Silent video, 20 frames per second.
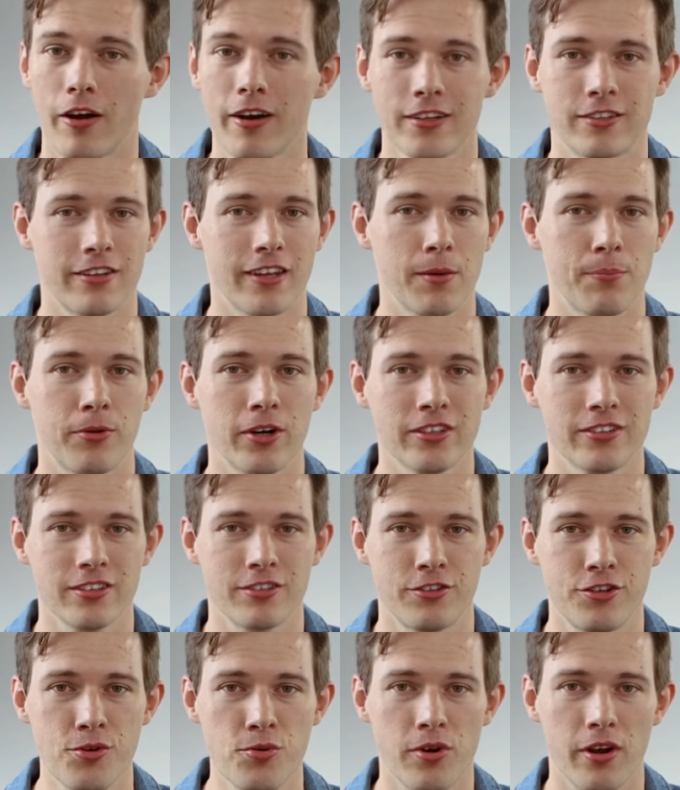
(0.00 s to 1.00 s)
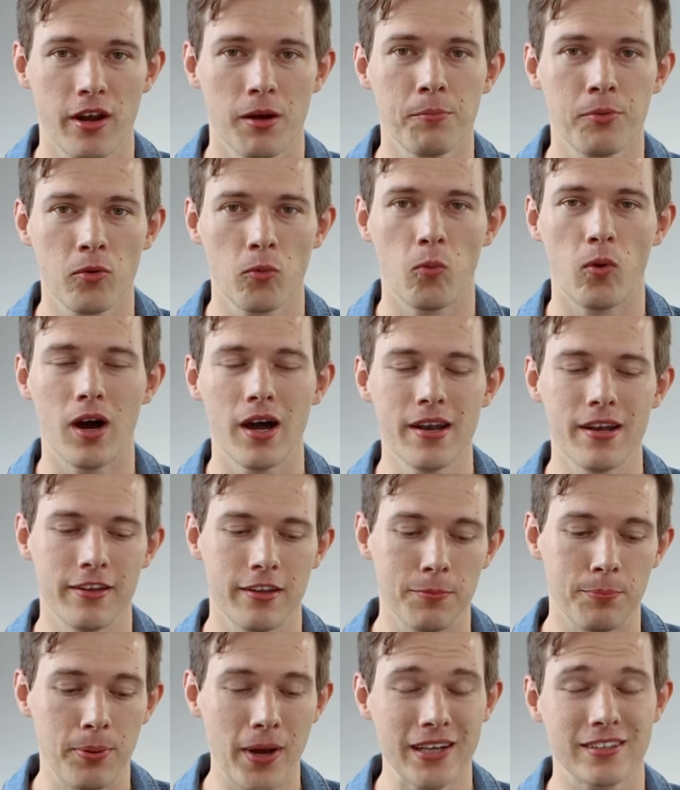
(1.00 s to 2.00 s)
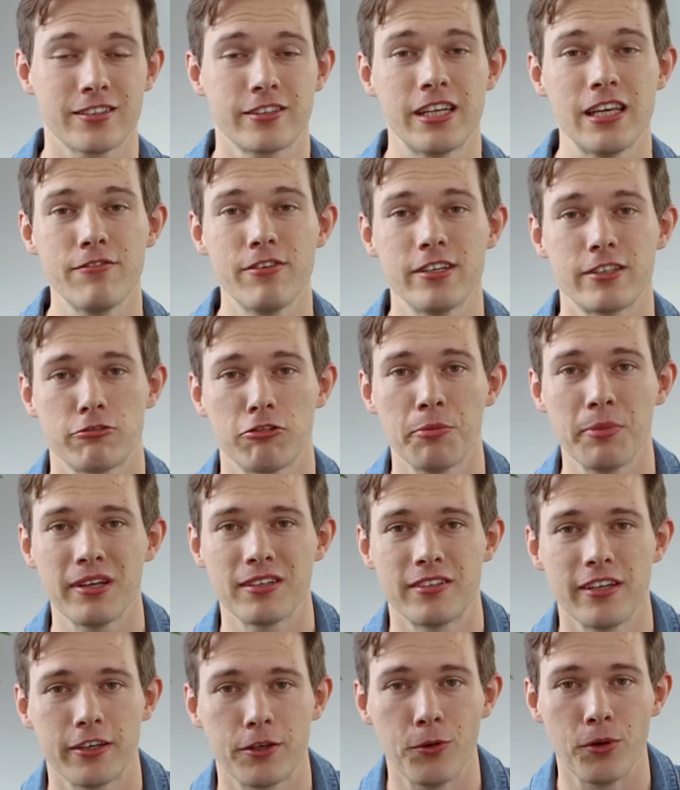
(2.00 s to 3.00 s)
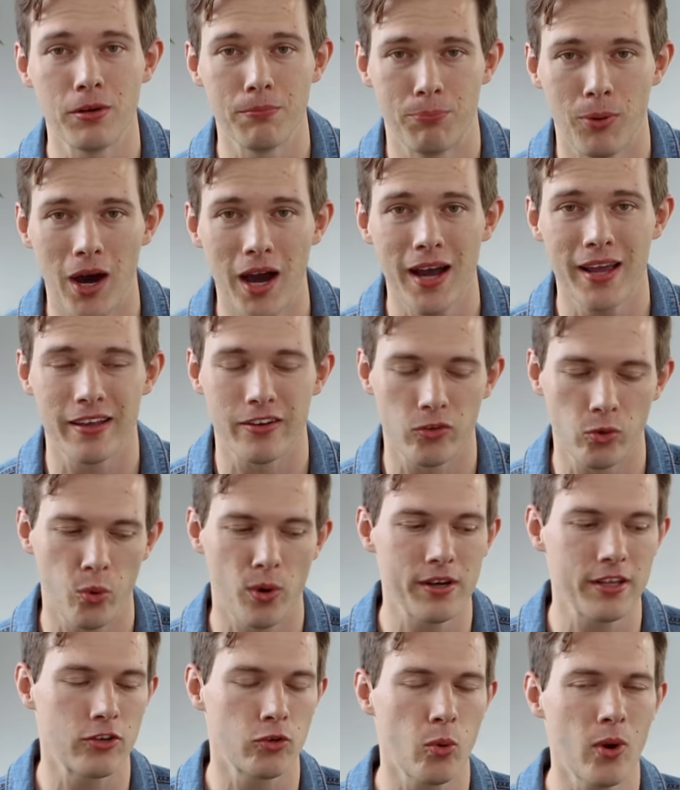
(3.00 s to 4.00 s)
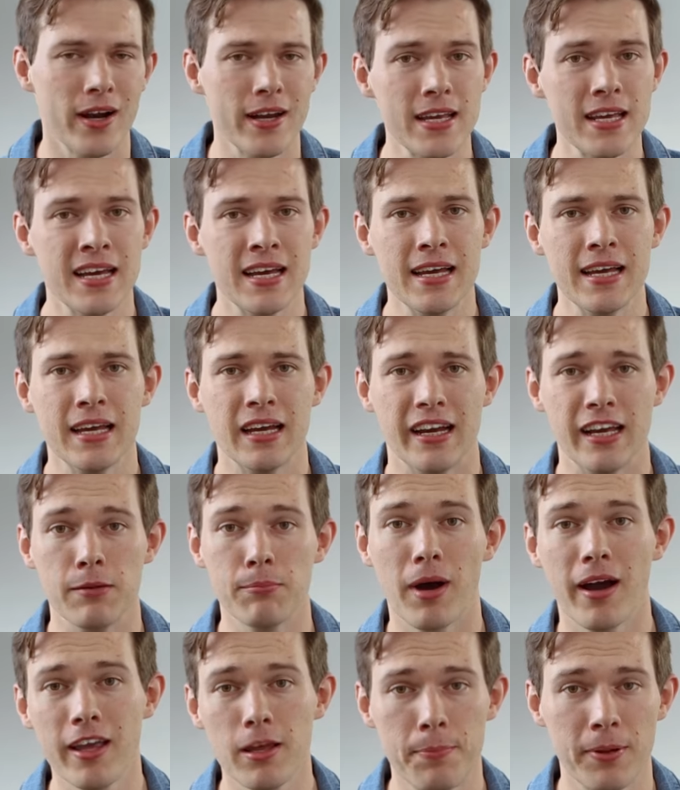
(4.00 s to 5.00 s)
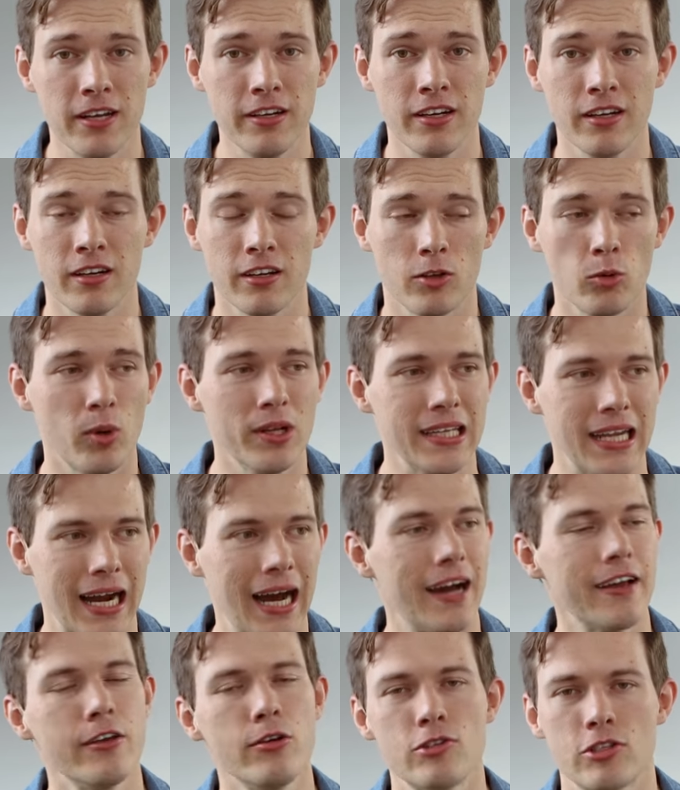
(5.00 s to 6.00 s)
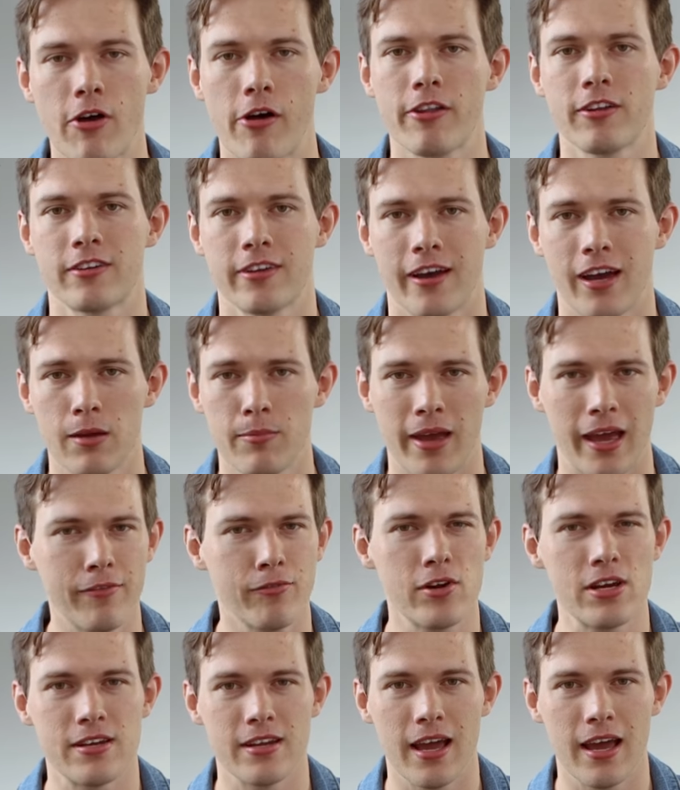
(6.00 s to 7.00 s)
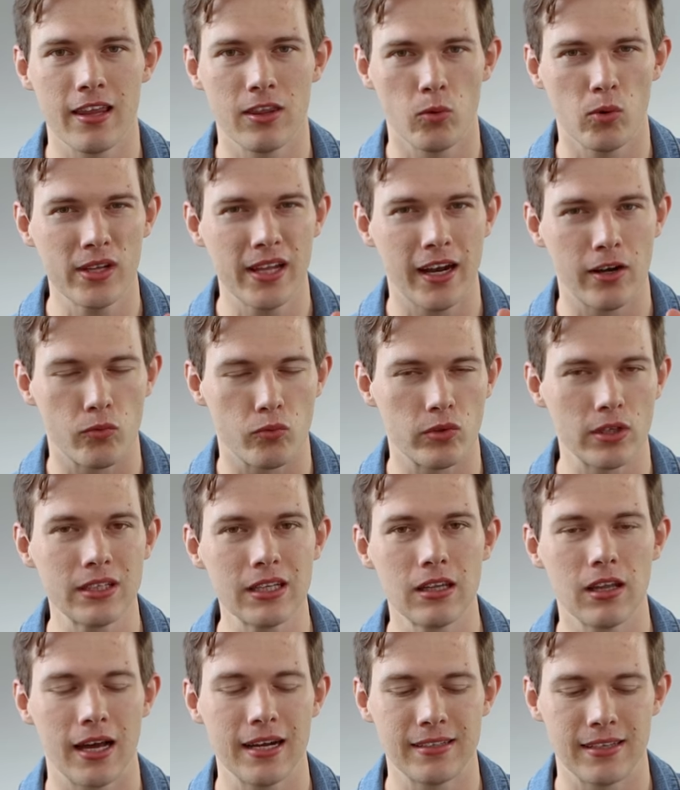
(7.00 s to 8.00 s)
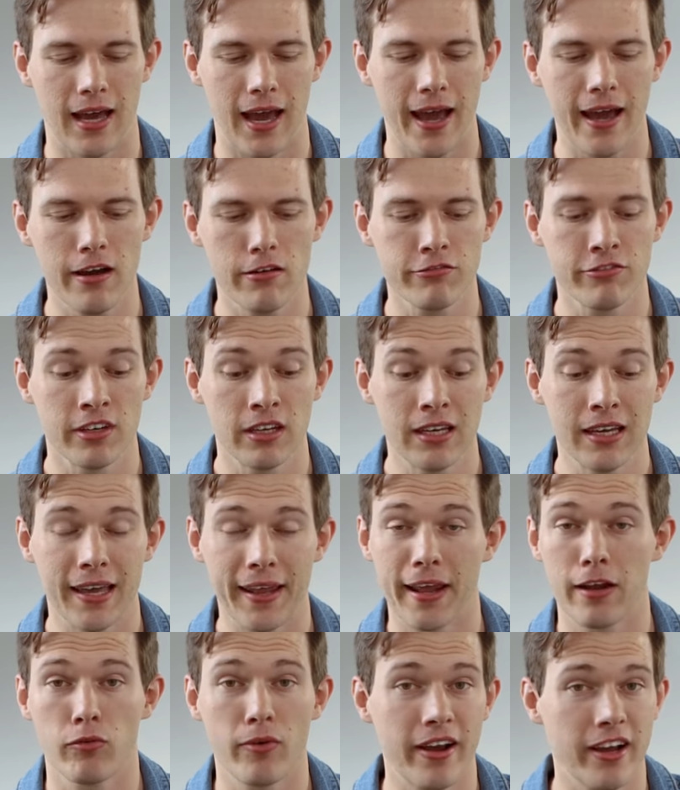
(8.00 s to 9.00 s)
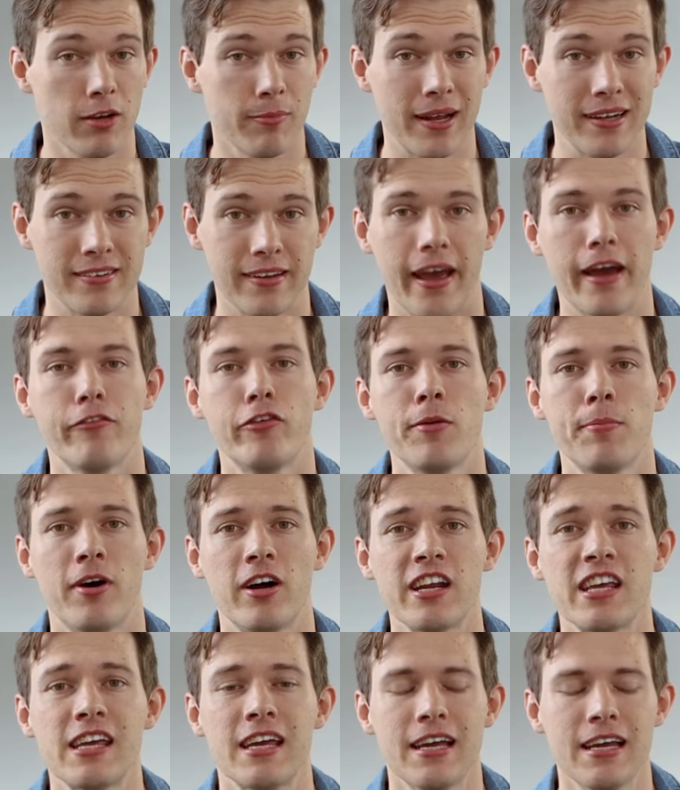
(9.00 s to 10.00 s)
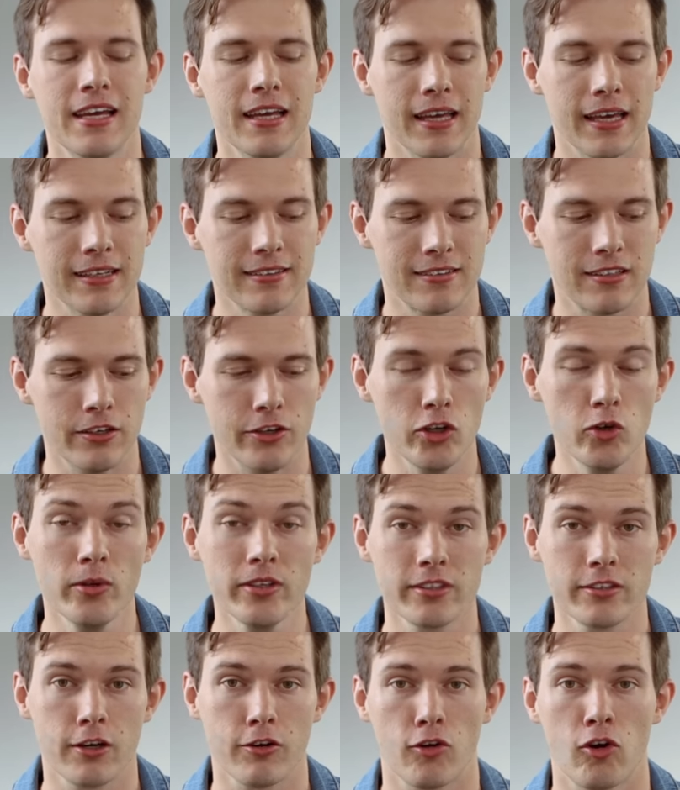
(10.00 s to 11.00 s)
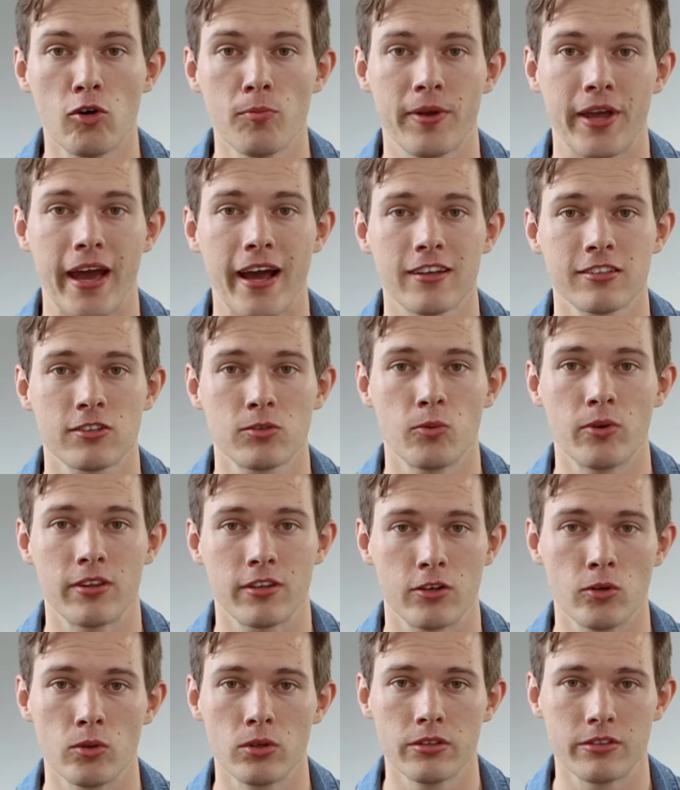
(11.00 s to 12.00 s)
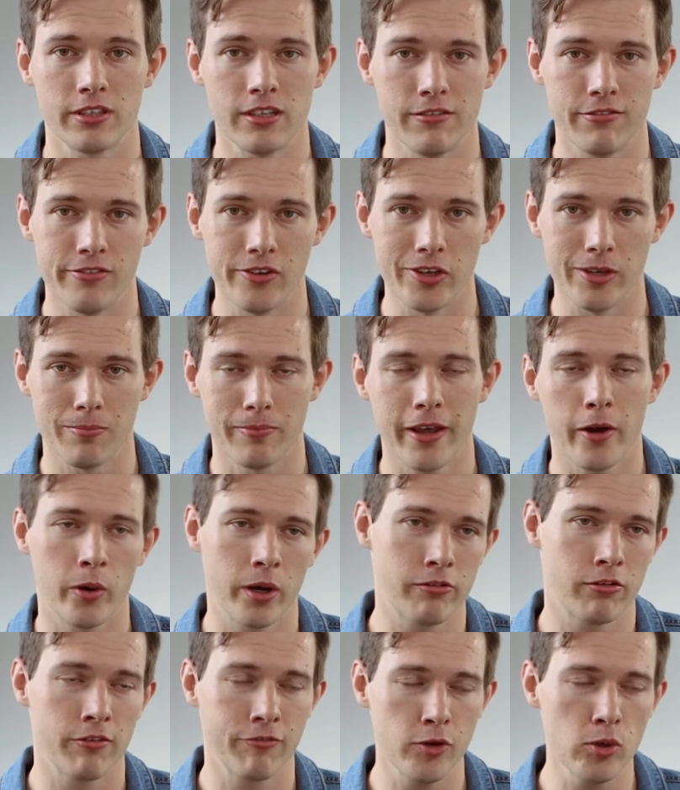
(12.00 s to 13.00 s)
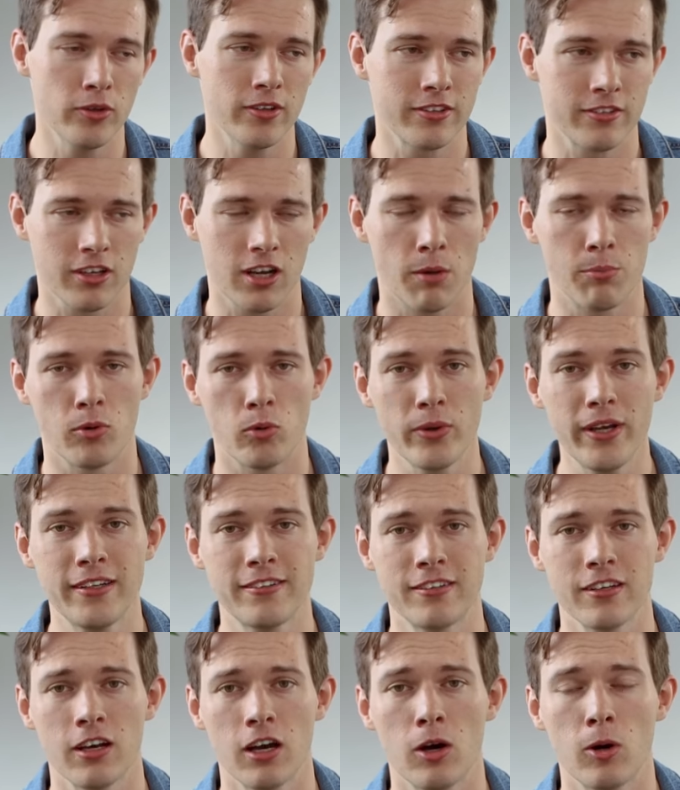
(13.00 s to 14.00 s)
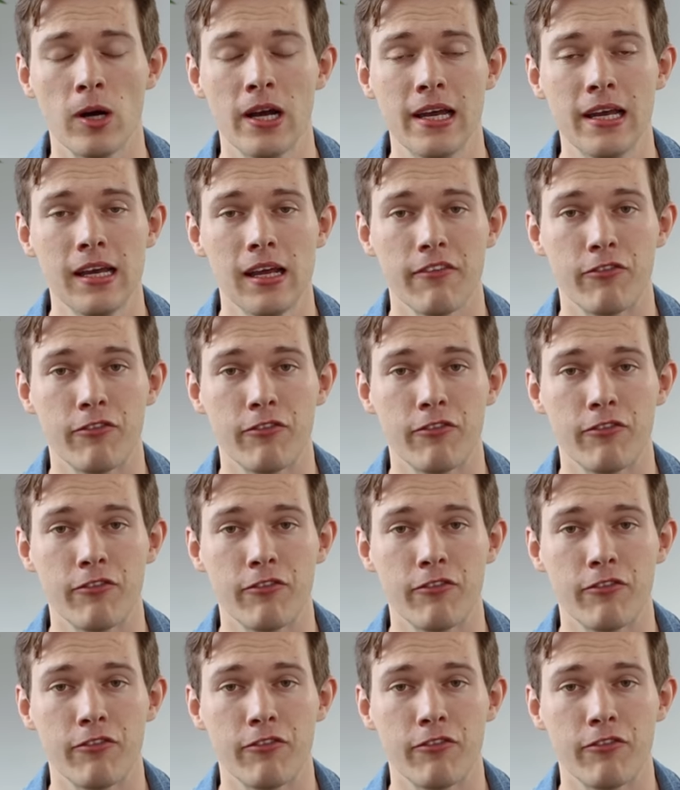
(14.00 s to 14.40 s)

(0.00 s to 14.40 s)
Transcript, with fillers: All right, so that brings us to number one, the best TV streaming stick you can buy in 2020, in my opinion, the one that I use all the time, every day, the one that I really like to have and I recommend to everybody is the newest Chromecast with Google TV. Now, I reviewed this a couple weeks ago.